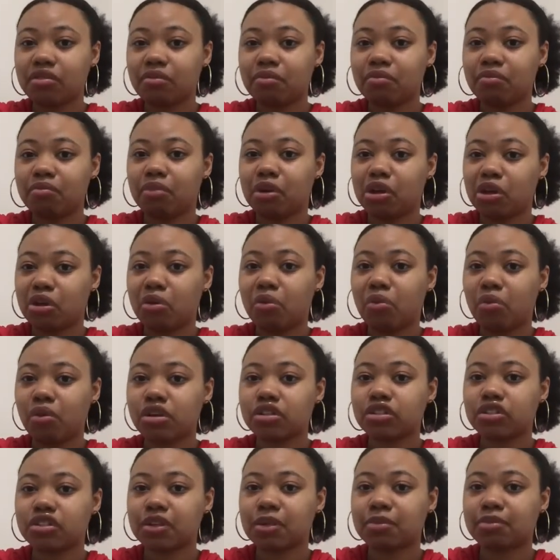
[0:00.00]
but you want
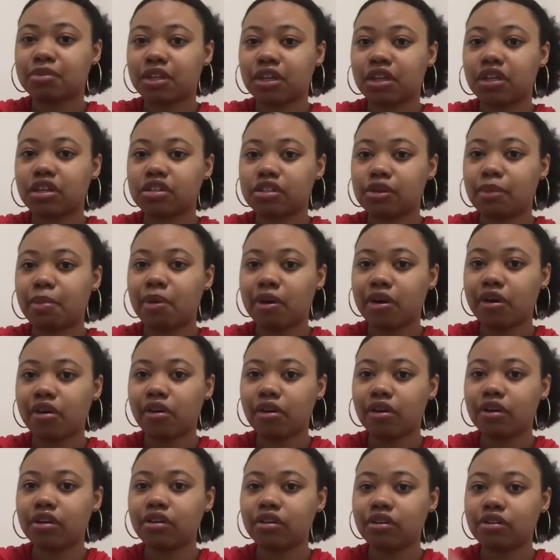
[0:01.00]
something to put
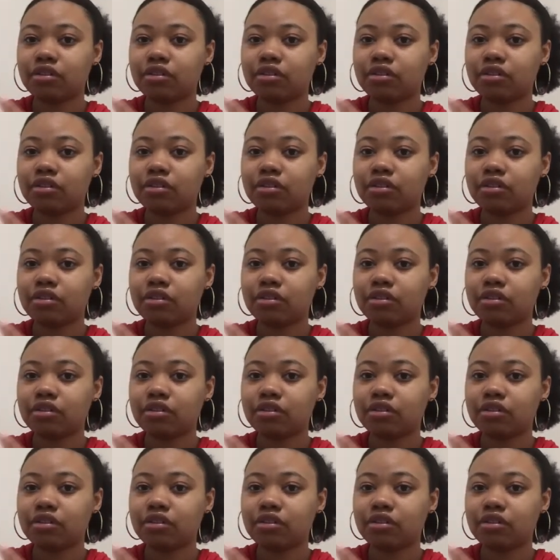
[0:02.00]
on.